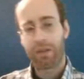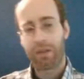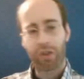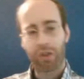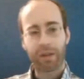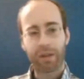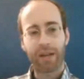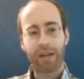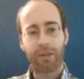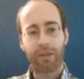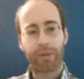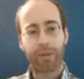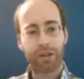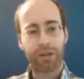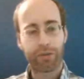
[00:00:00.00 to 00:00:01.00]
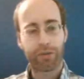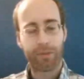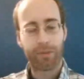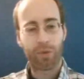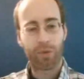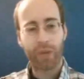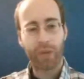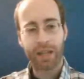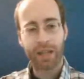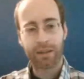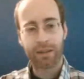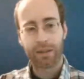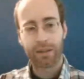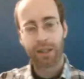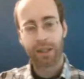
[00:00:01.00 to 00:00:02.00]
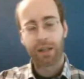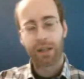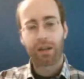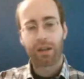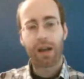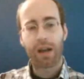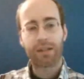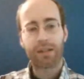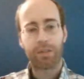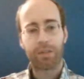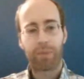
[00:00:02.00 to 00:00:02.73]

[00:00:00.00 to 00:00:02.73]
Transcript: The greater the pressure from the wind causes